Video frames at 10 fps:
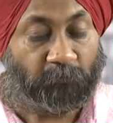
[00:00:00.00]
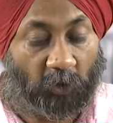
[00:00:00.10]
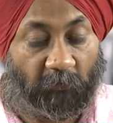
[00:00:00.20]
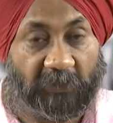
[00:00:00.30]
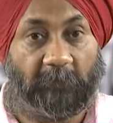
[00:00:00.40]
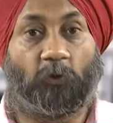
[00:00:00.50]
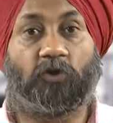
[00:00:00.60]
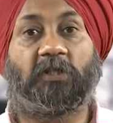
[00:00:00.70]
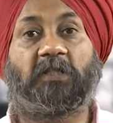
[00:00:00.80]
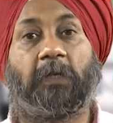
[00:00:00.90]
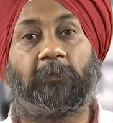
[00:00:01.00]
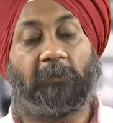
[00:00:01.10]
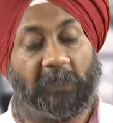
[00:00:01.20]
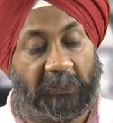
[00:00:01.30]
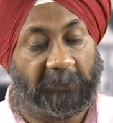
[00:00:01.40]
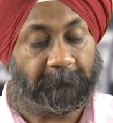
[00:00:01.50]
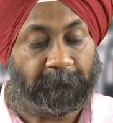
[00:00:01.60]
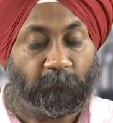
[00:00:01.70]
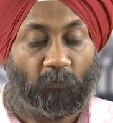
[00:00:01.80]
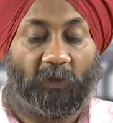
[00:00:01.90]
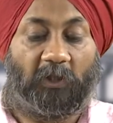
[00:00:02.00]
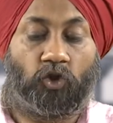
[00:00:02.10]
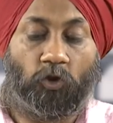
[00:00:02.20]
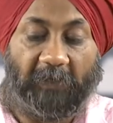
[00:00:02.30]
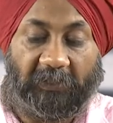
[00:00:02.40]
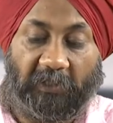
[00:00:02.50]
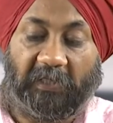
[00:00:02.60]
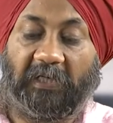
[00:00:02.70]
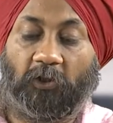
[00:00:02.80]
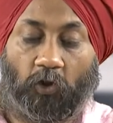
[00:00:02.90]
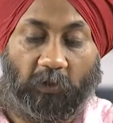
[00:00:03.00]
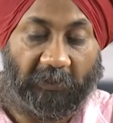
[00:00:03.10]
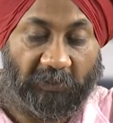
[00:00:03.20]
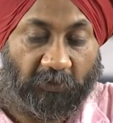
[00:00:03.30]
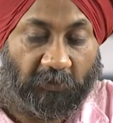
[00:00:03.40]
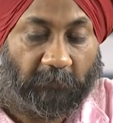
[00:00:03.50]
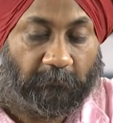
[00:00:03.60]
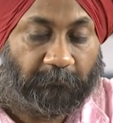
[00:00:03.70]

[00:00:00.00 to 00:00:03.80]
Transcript: Now, what is the process capability? The geometry and tolerance,